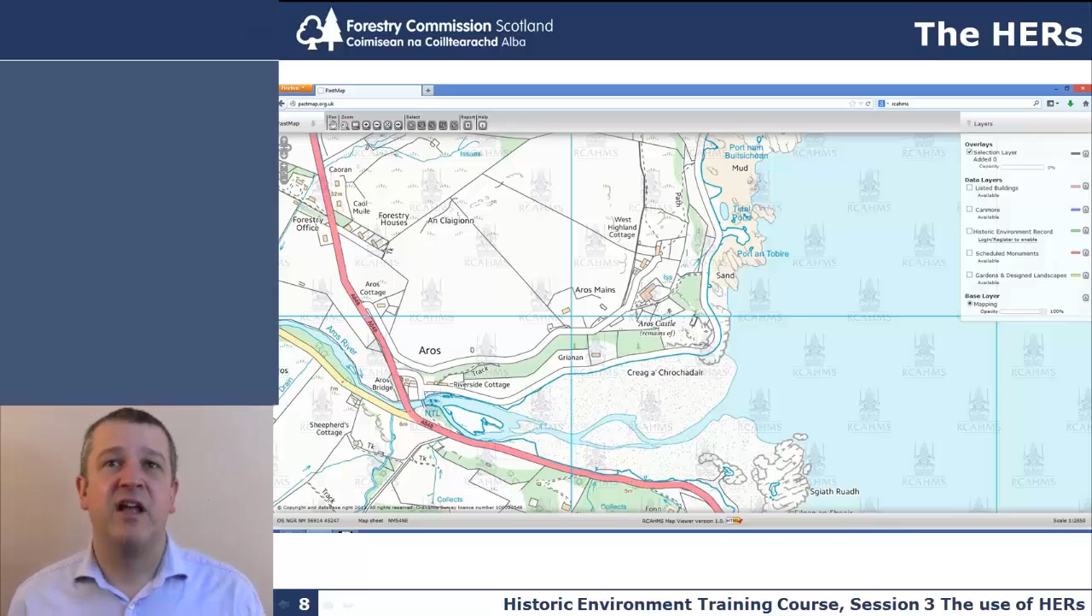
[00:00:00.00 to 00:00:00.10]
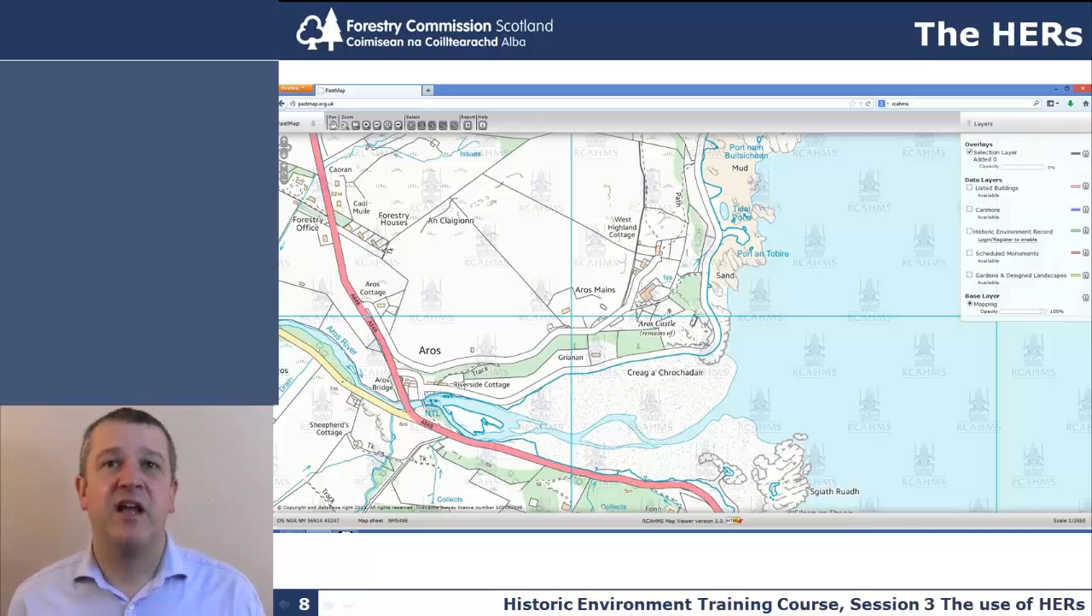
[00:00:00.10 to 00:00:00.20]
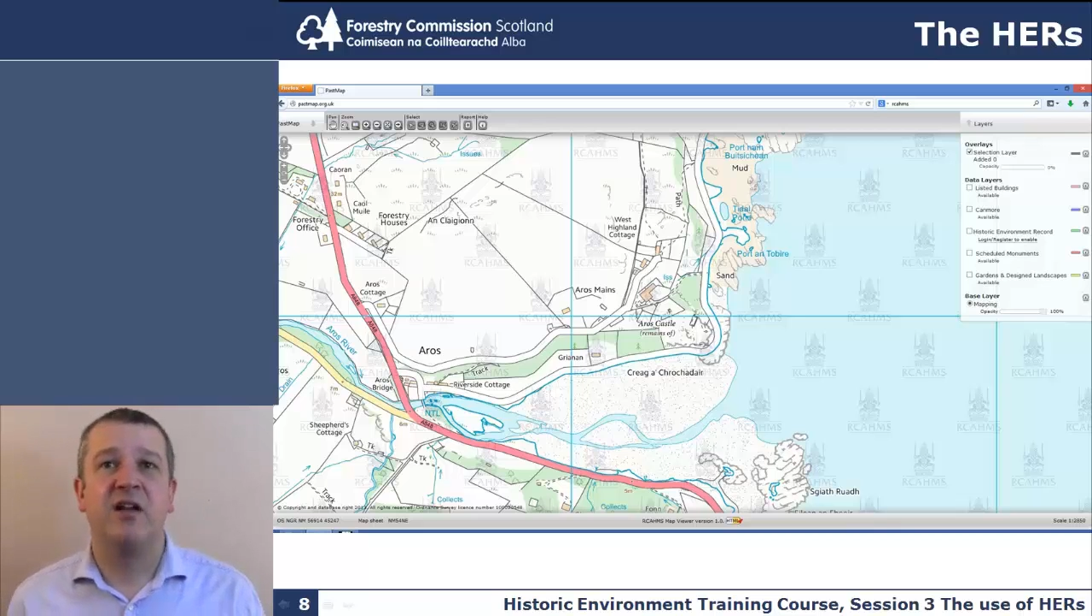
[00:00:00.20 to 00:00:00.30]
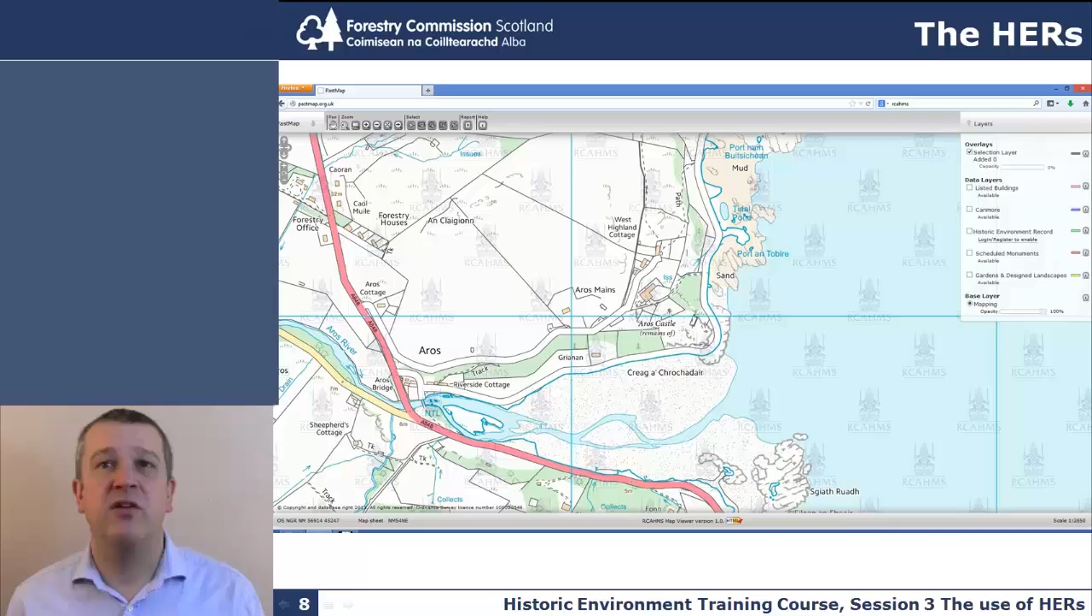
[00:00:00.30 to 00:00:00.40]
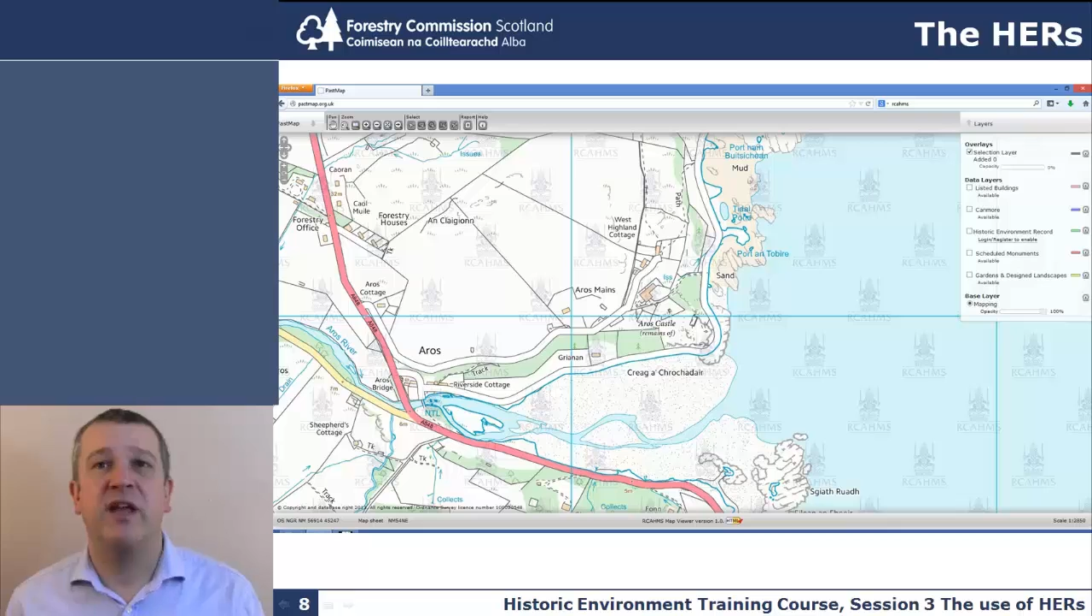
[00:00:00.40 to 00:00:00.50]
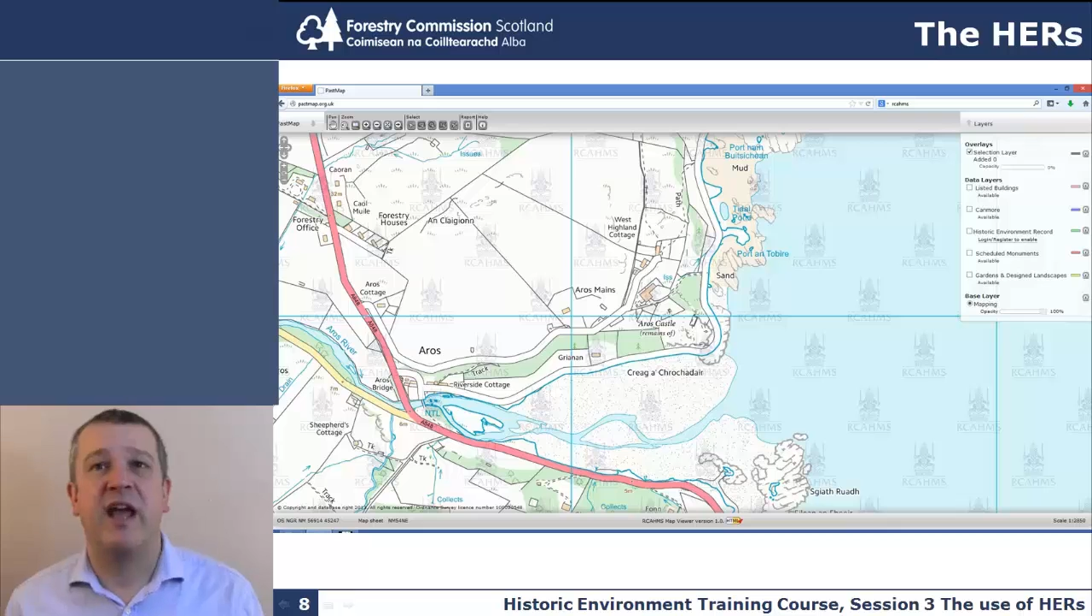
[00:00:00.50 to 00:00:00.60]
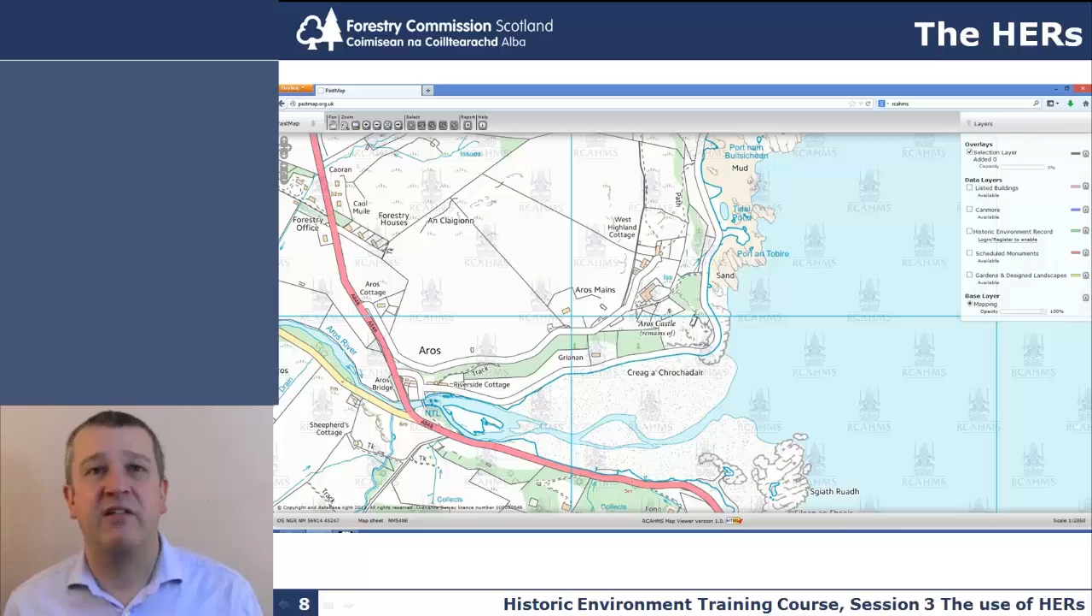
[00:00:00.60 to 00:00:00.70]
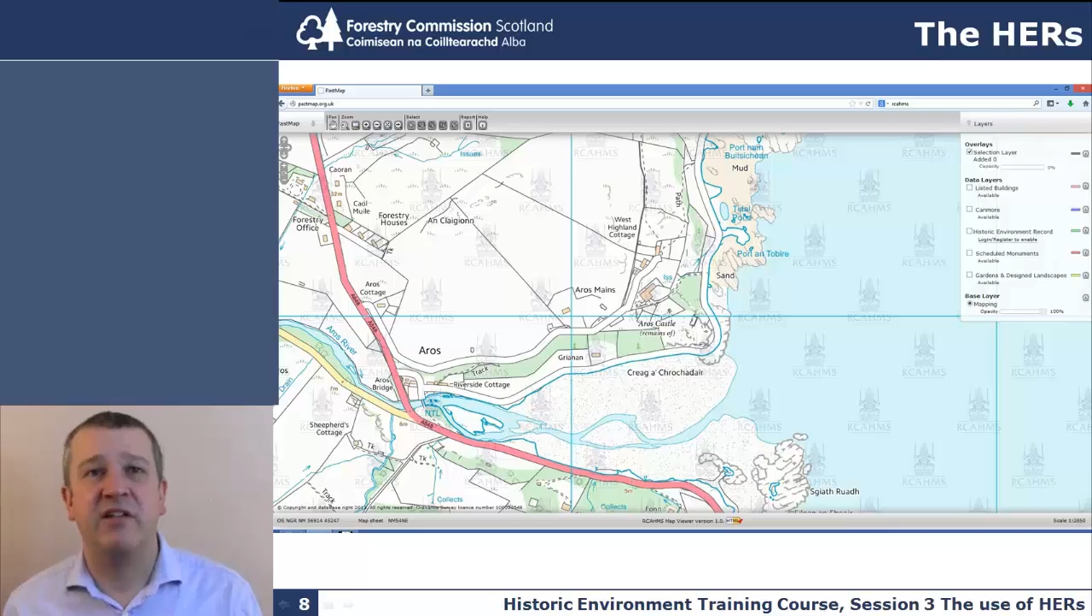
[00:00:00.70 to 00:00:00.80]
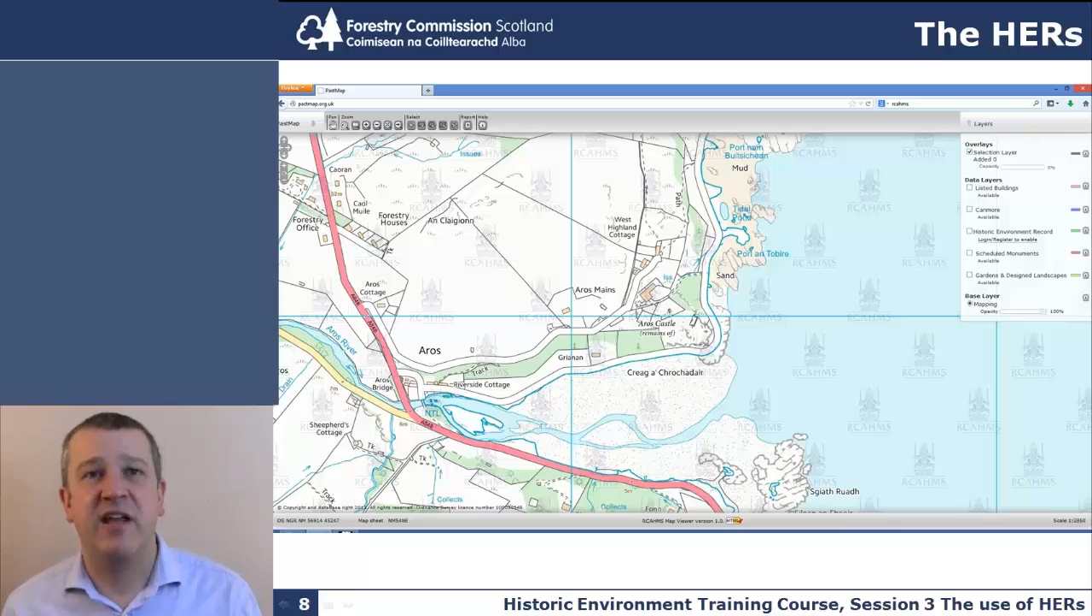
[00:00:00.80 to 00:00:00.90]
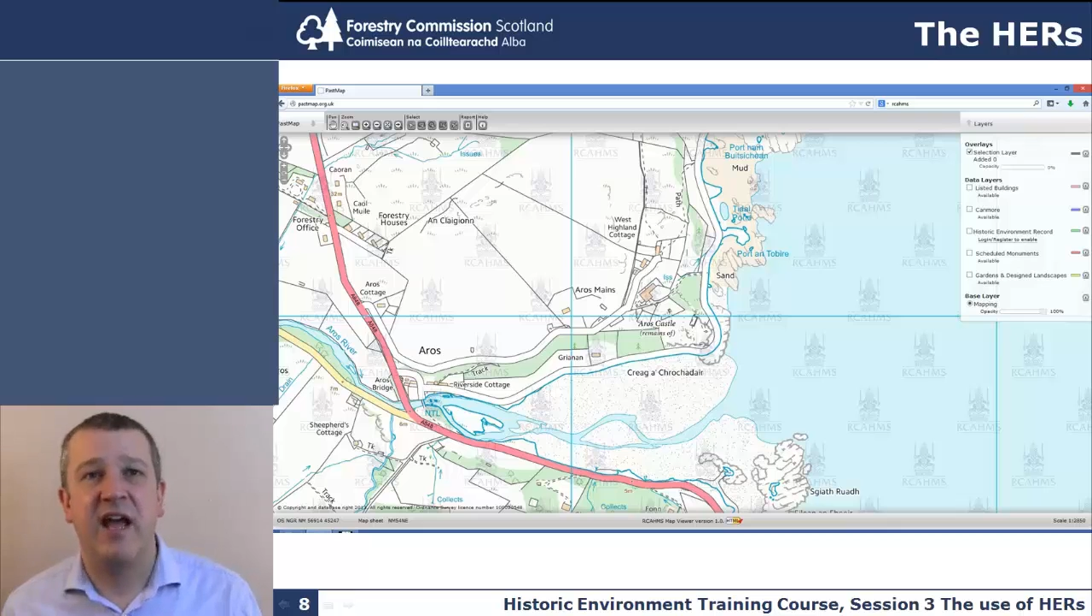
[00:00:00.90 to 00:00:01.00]
including
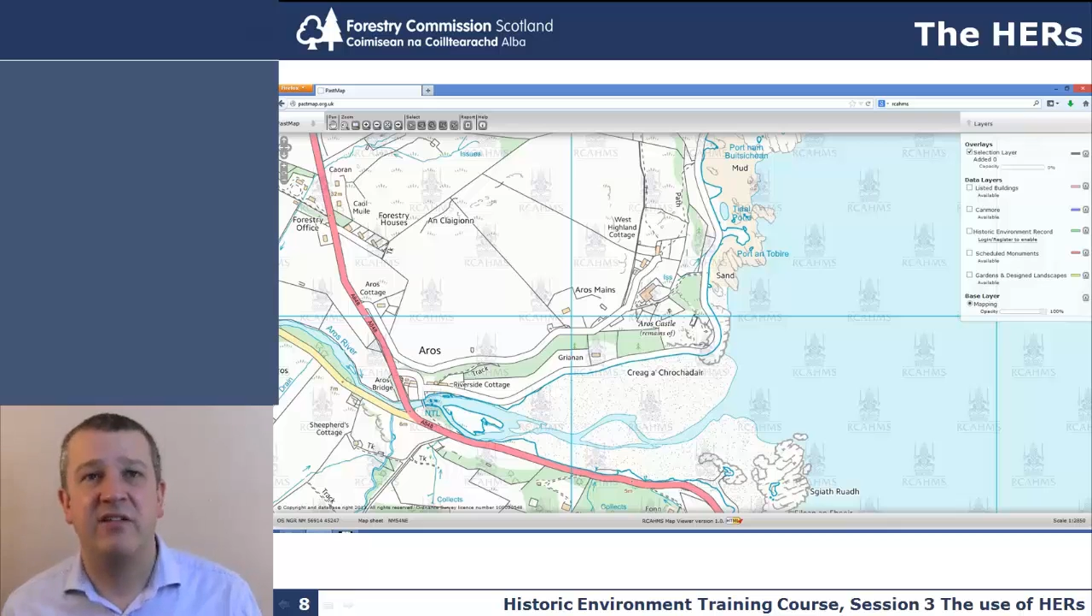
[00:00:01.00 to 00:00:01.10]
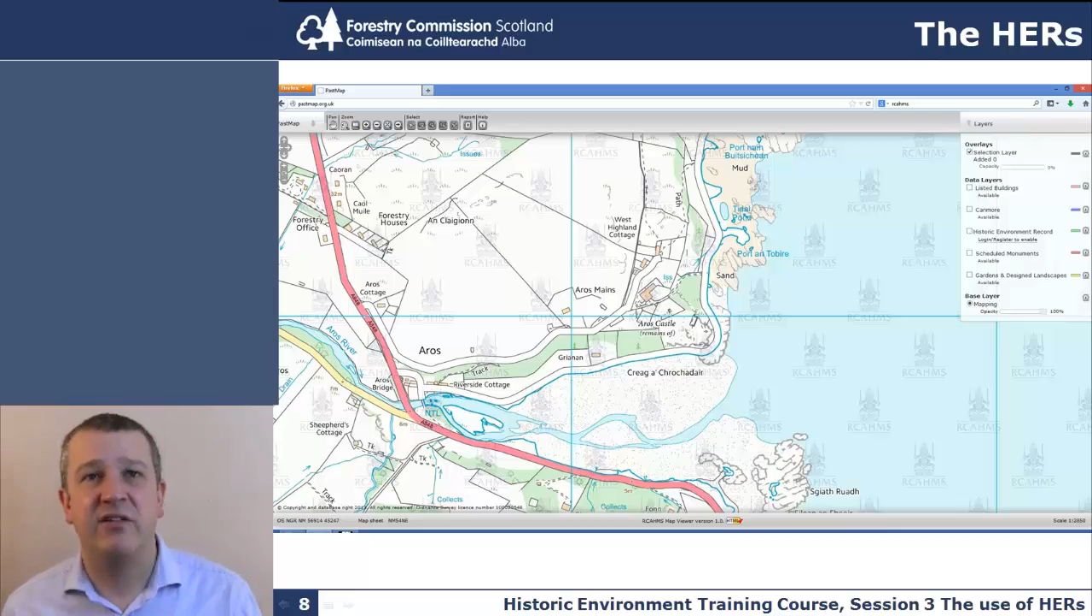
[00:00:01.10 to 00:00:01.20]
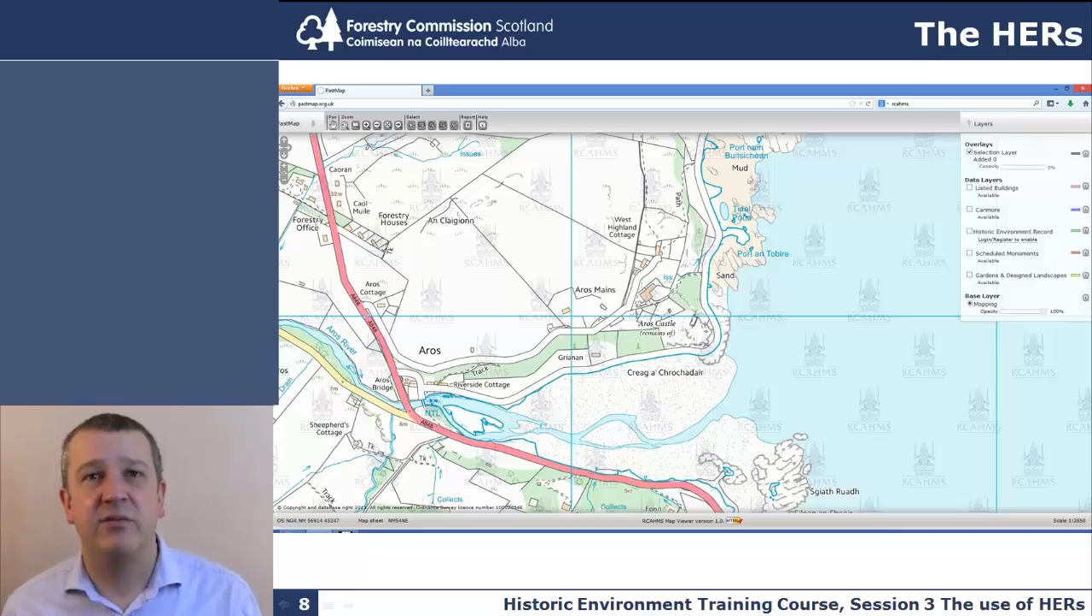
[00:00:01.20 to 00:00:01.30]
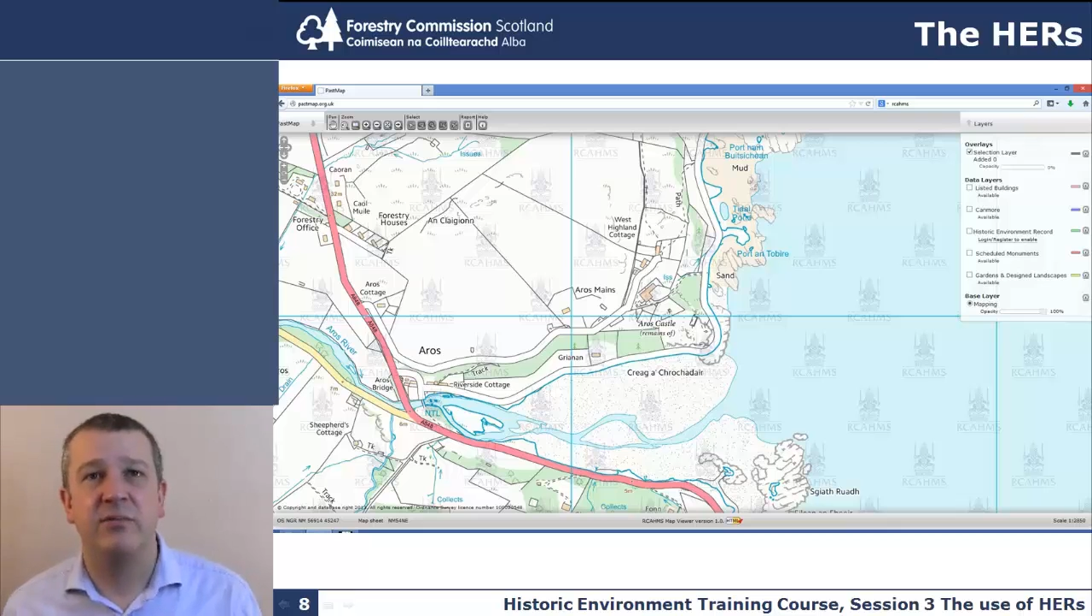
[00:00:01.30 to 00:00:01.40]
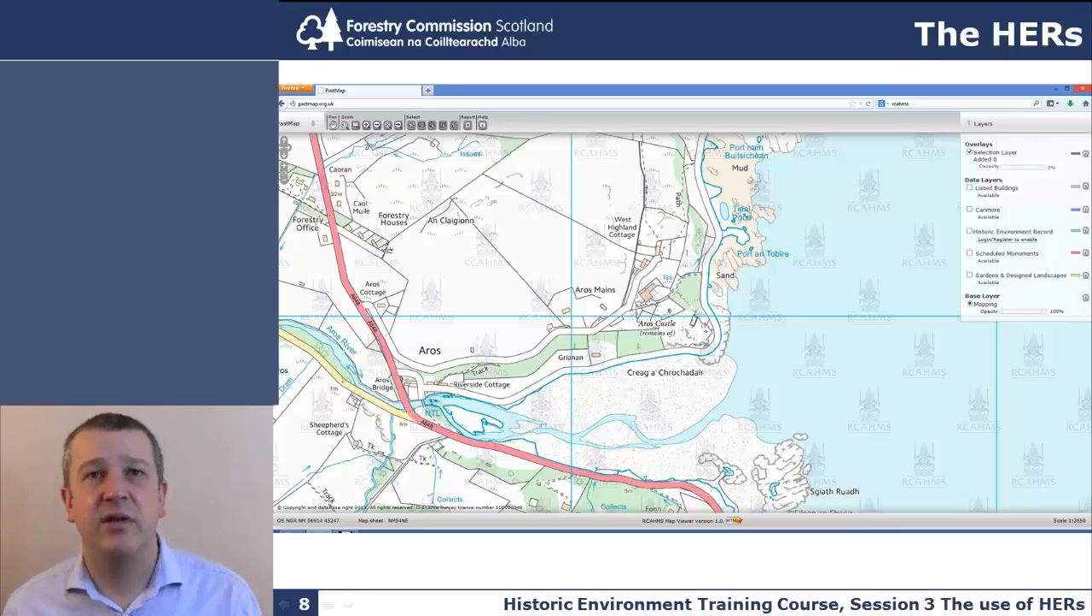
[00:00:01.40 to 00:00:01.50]
Arras Castle.